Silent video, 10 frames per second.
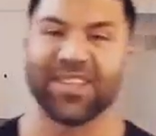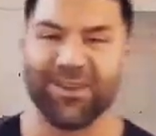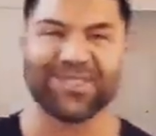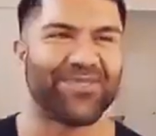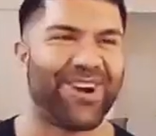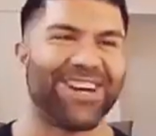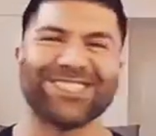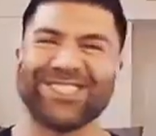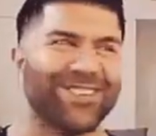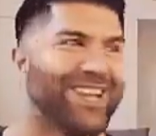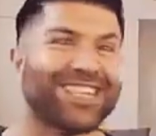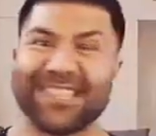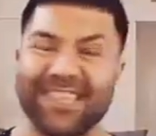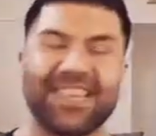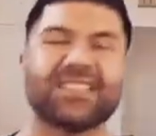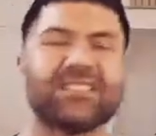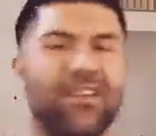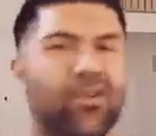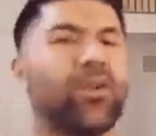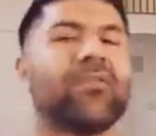They always want to get to the next
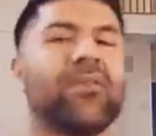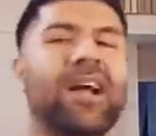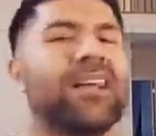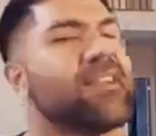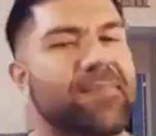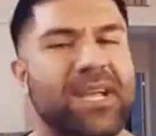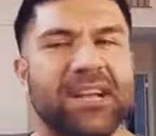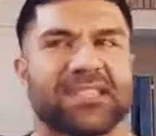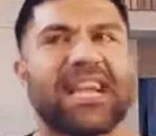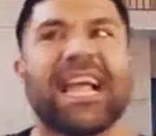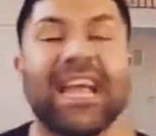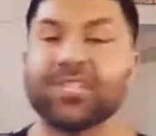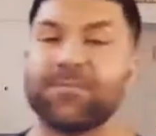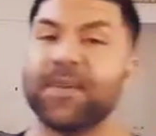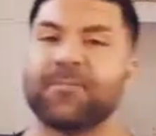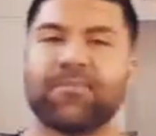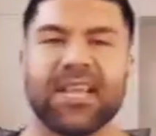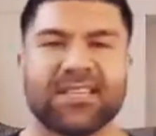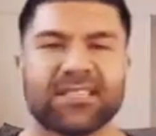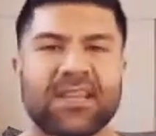level, right? Because I can't just be
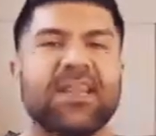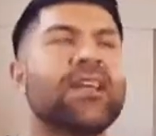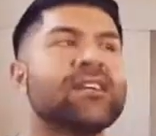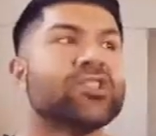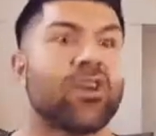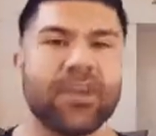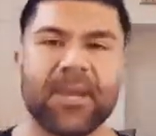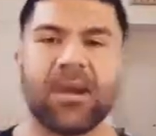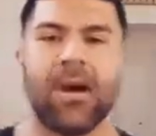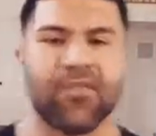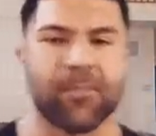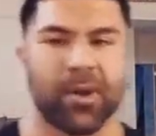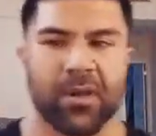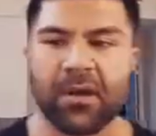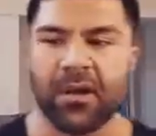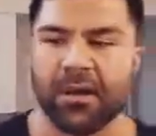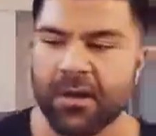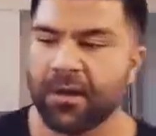complacent. Sure, I can be comfortable.